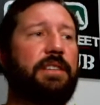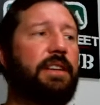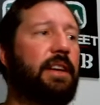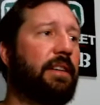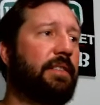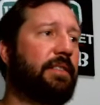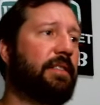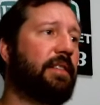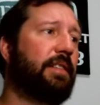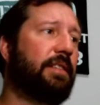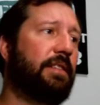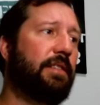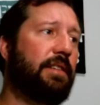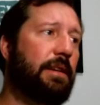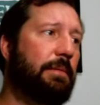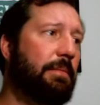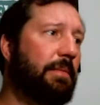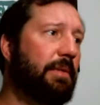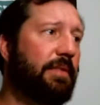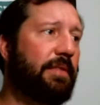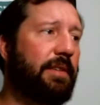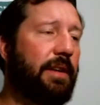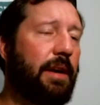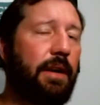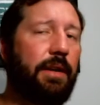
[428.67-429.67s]
Yes, Ethereum
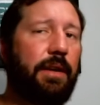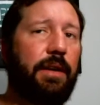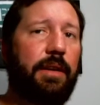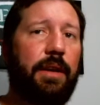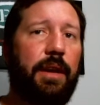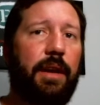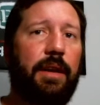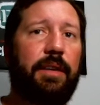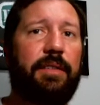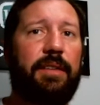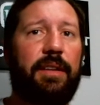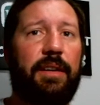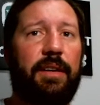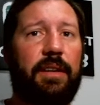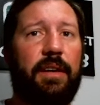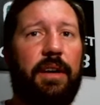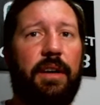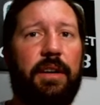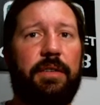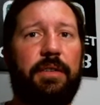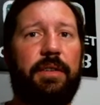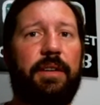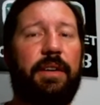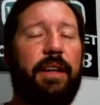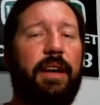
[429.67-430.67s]
is down at
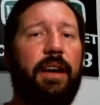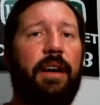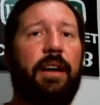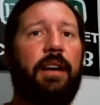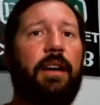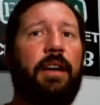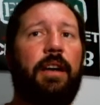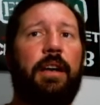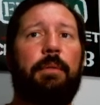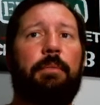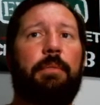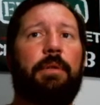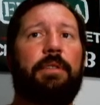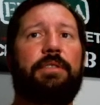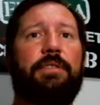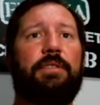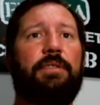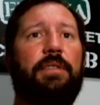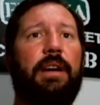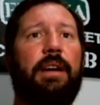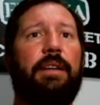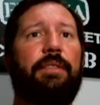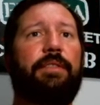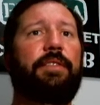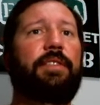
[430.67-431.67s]
1900 now, but
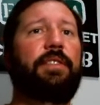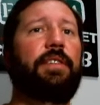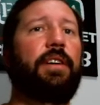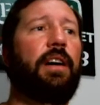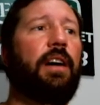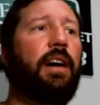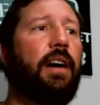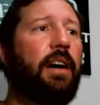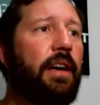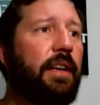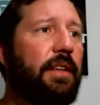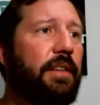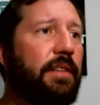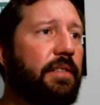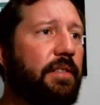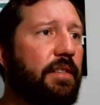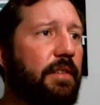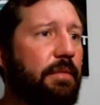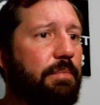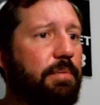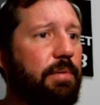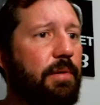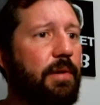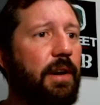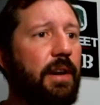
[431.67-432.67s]
you have tons
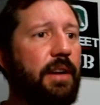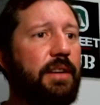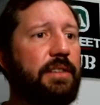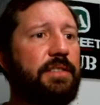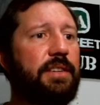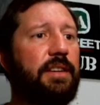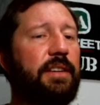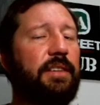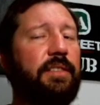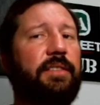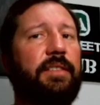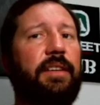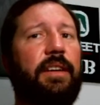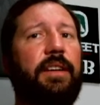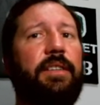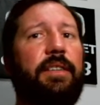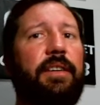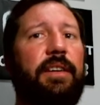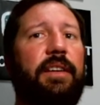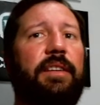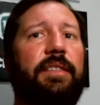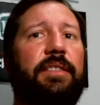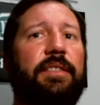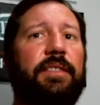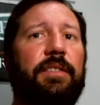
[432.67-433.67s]
of projects that are
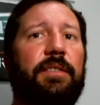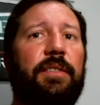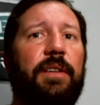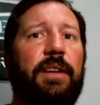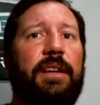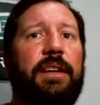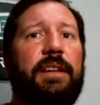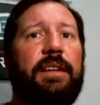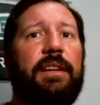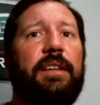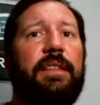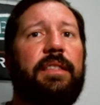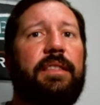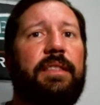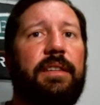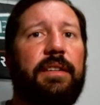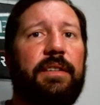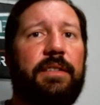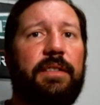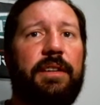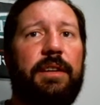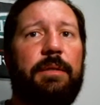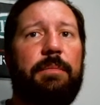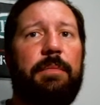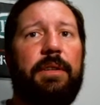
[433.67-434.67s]
integrating
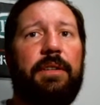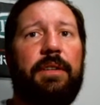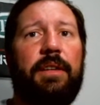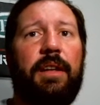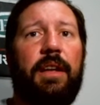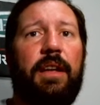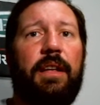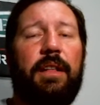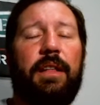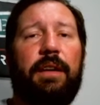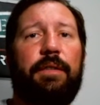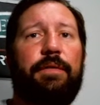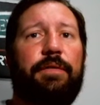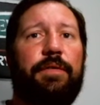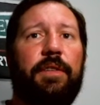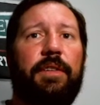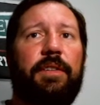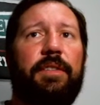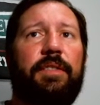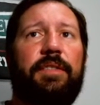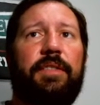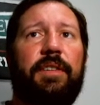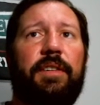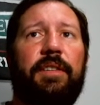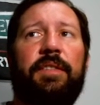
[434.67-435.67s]
Ethereum. And like, for
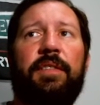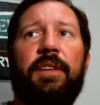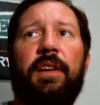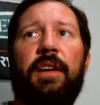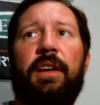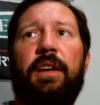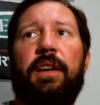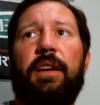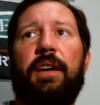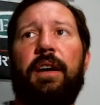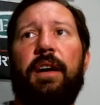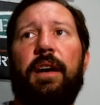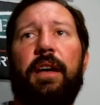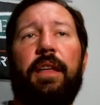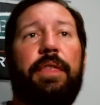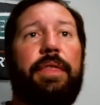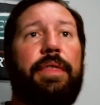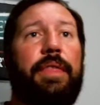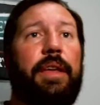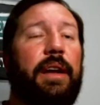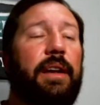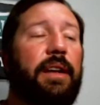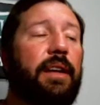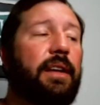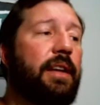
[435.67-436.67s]
instance,
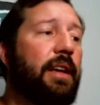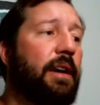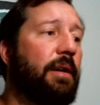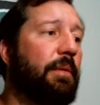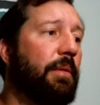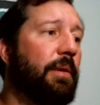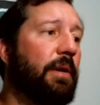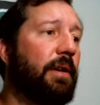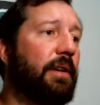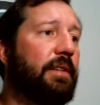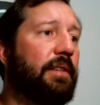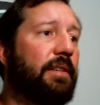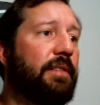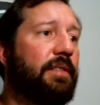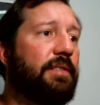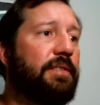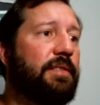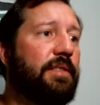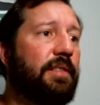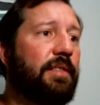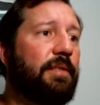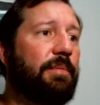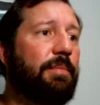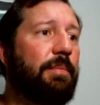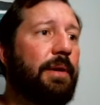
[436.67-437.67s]
Theta Network is
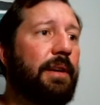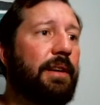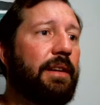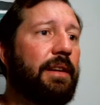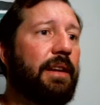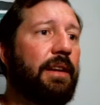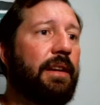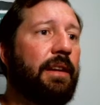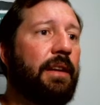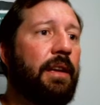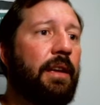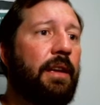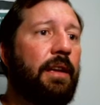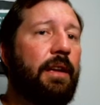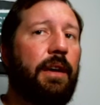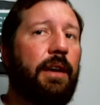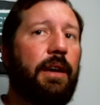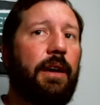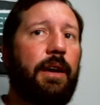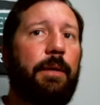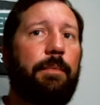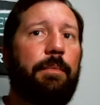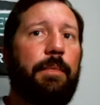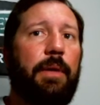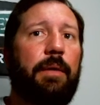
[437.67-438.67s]
just making
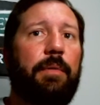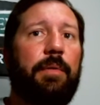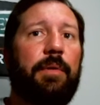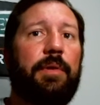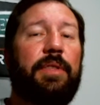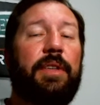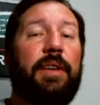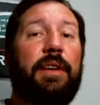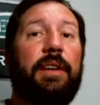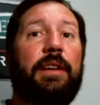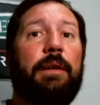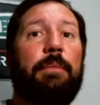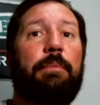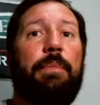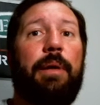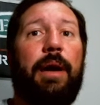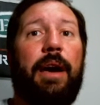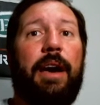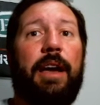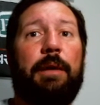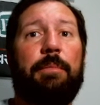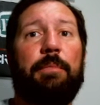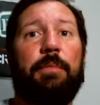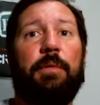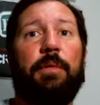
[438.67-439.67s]
everything
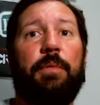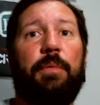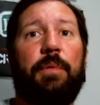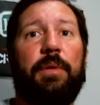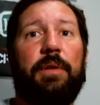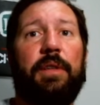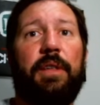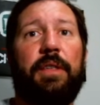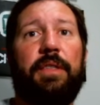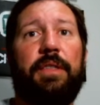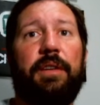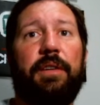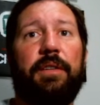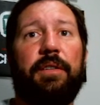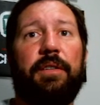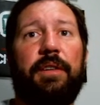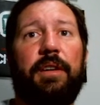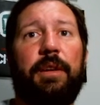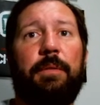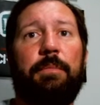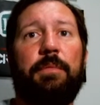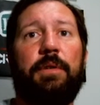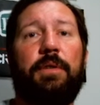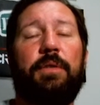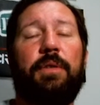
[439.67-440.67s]
compatible with
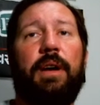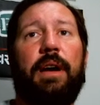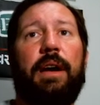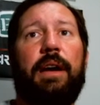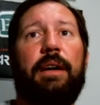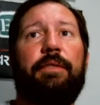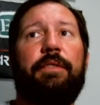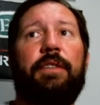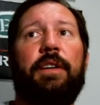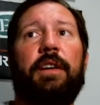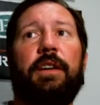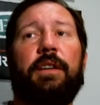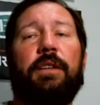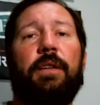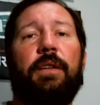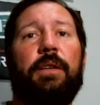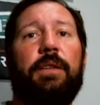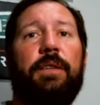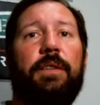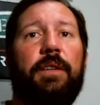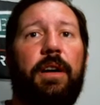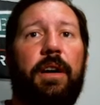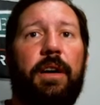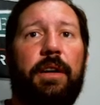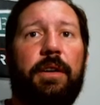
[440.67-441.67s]
Ethereum. You have
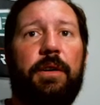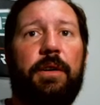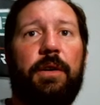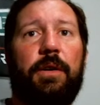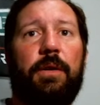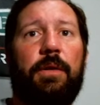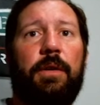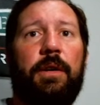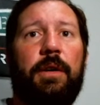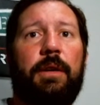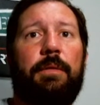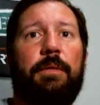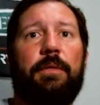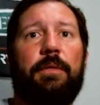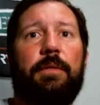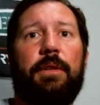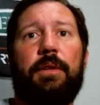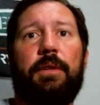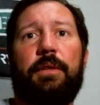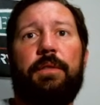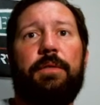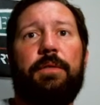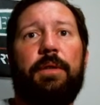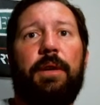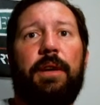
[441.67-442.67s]
Cardano
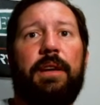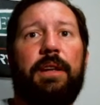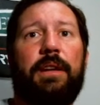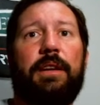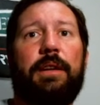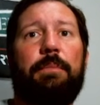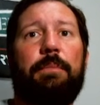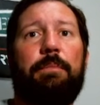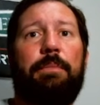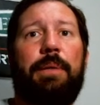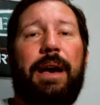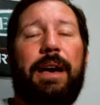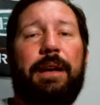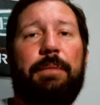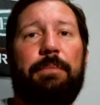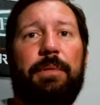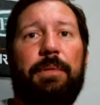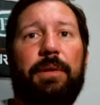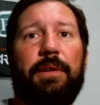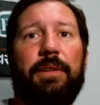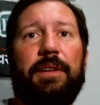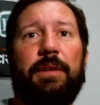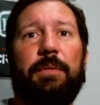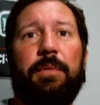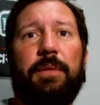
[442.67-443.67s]
creating
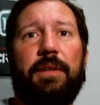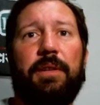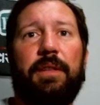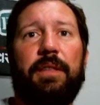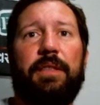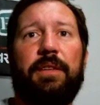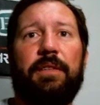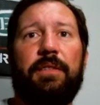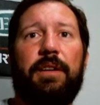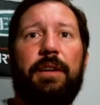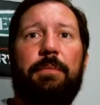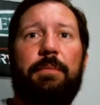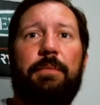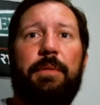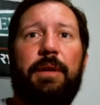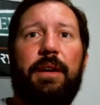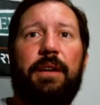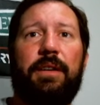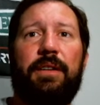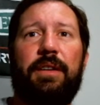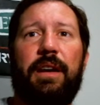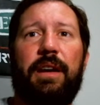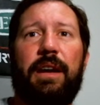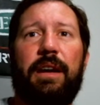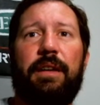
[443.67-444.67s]
compatibility with Ethereum. Now
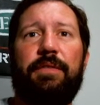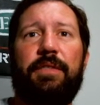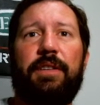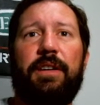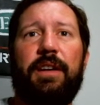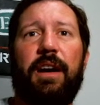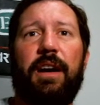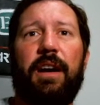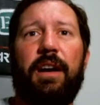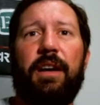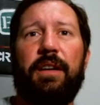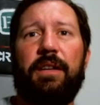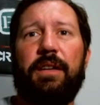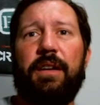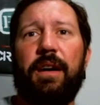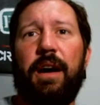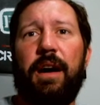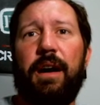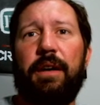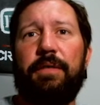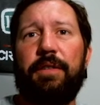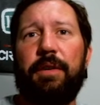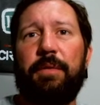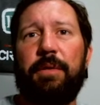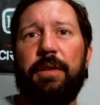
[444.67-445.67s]
you have
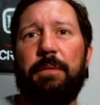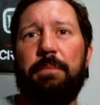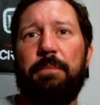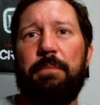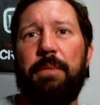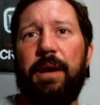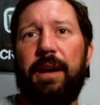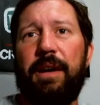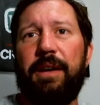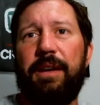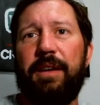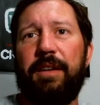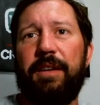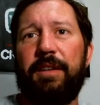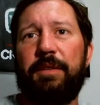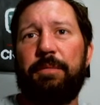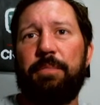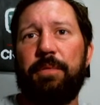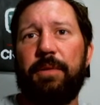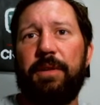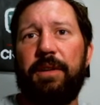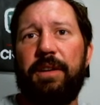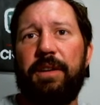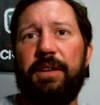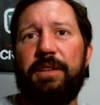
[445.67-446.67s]
Kava with a Binance
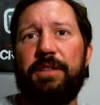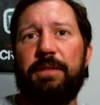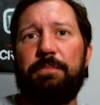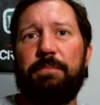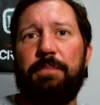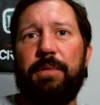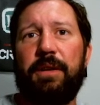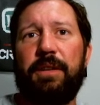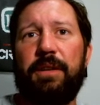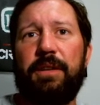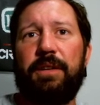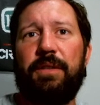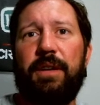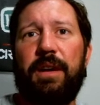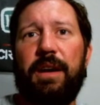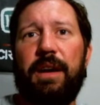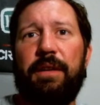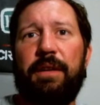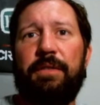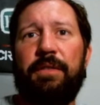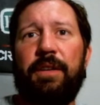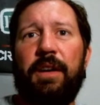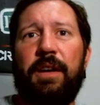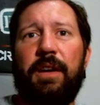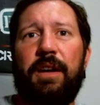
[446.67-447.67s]
bridge, but you
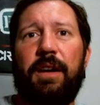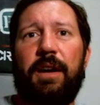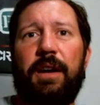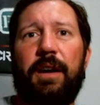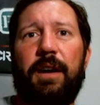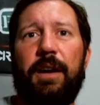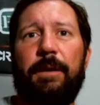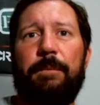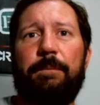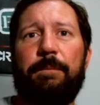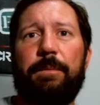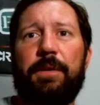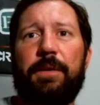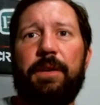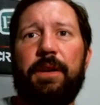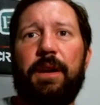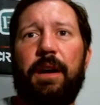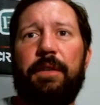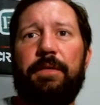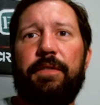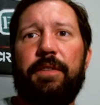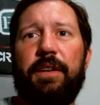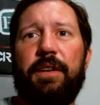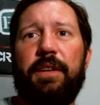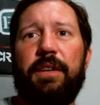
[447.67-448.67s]
have
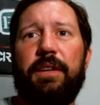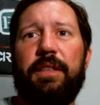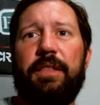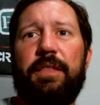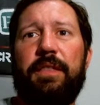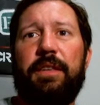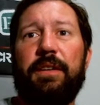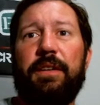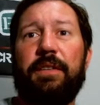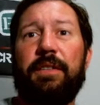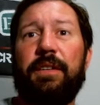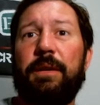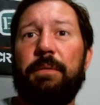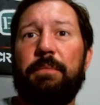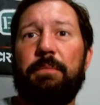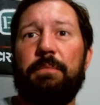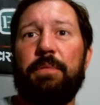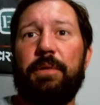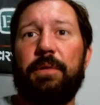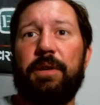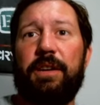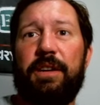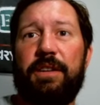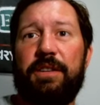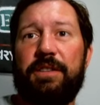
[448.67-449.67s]
Kava and Ethereum
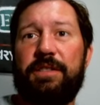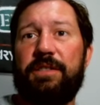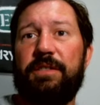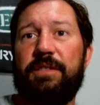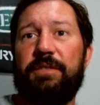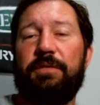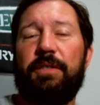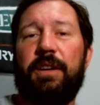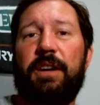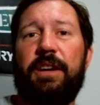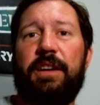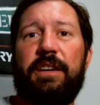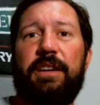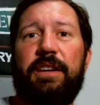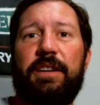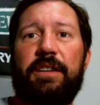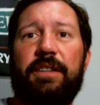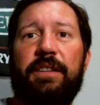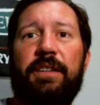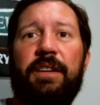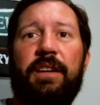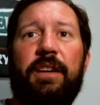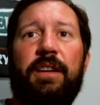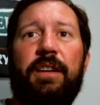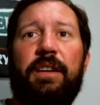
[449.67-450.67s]
bridge right
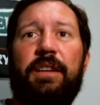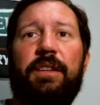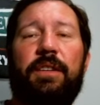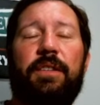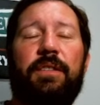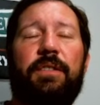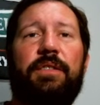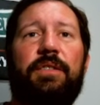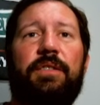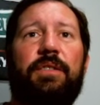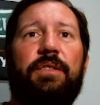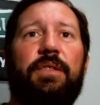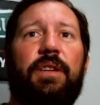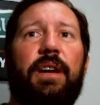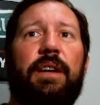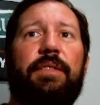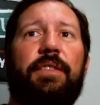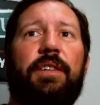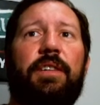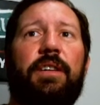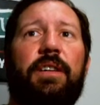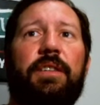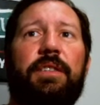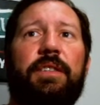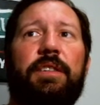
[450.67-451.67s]
here. You
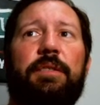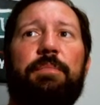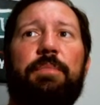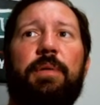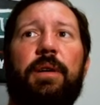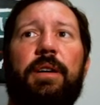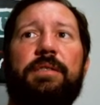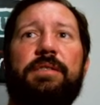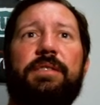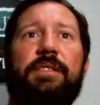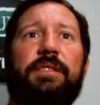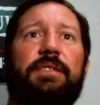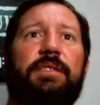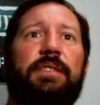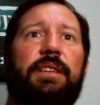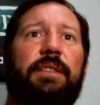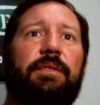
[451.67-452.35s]
have all these projects.